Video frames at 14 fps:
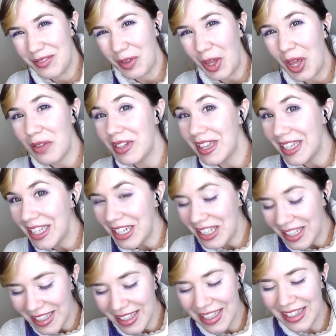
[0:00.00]
I have a
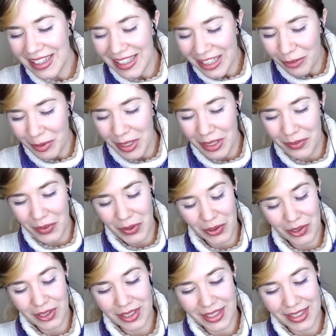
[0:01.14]
little bit of
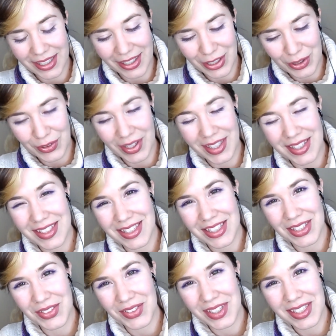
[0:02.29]
early arthritis in
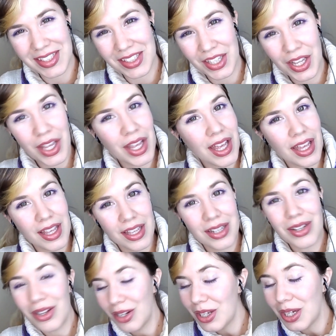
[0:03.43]
this wrist.
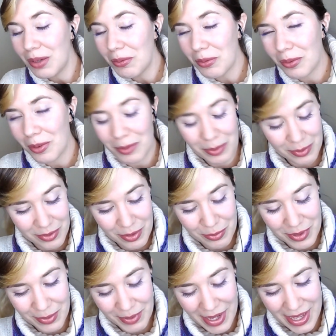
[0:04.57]
Not uncomfortable from
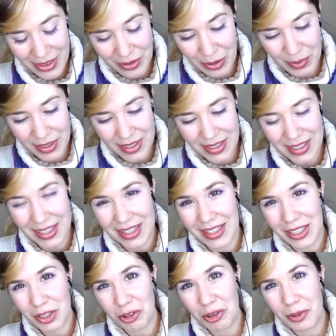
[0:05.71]
what I'm gathering, but just a
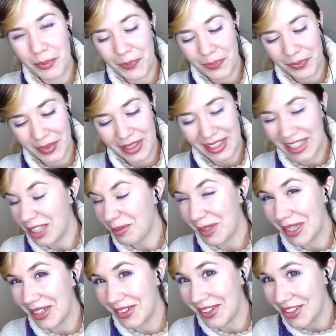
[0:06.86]
little
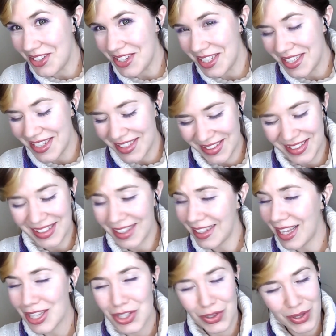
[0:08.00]
bit crunchy, and
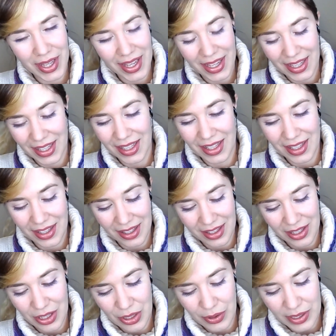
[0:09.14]
that's okay.
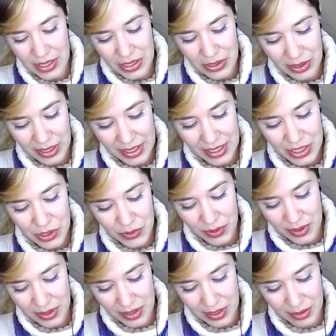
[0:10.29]
I can certainly get you
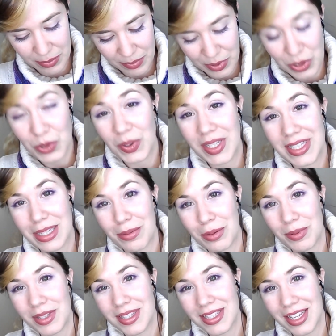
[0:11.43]
on some joint
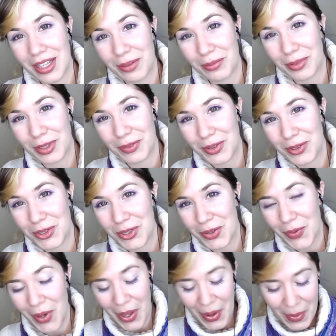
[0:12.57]
supplements to help for the future,
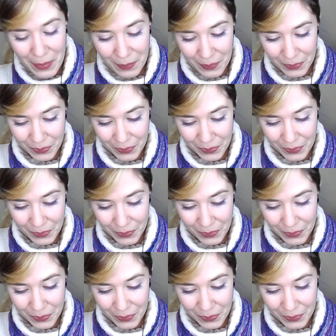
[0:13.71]
okay?